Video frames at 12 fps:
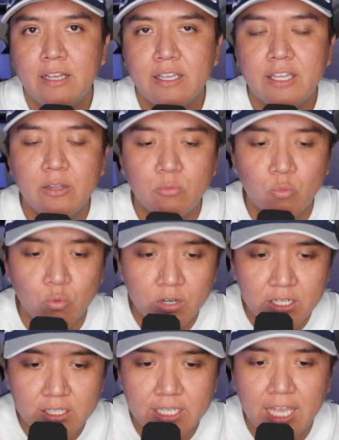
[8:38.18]
can
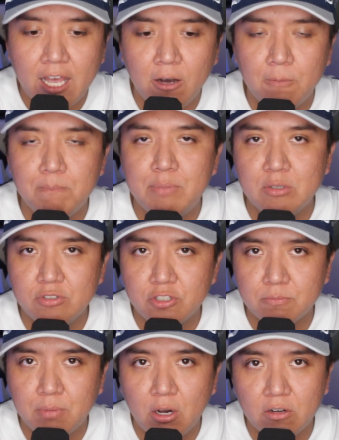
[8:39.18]
really help build
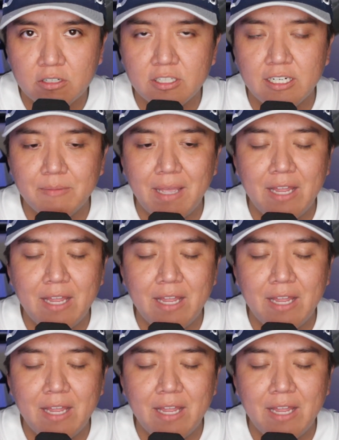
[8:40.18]
your ball club